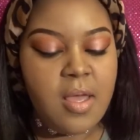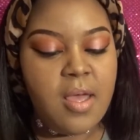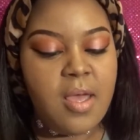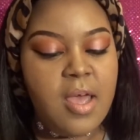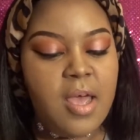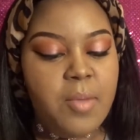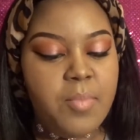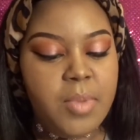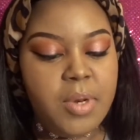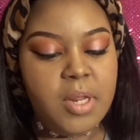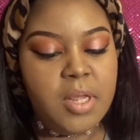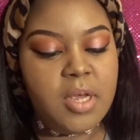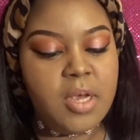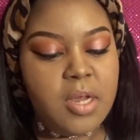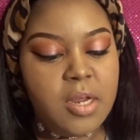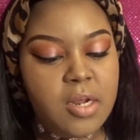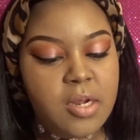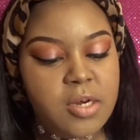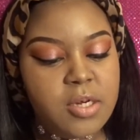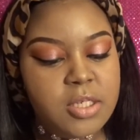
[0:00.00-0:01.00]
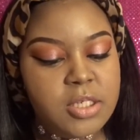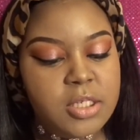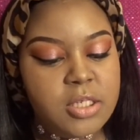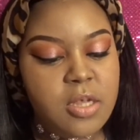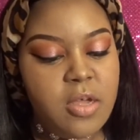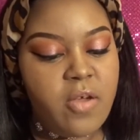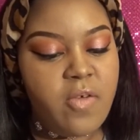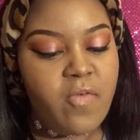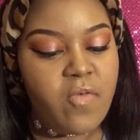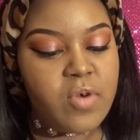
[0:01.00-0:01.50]
how many colors?
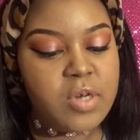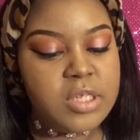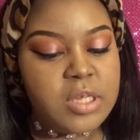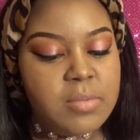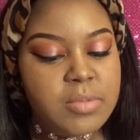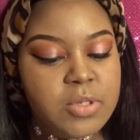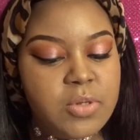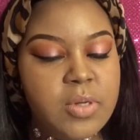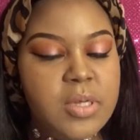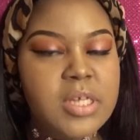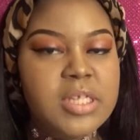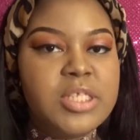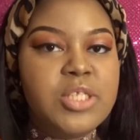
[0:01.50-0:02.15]
Four times three is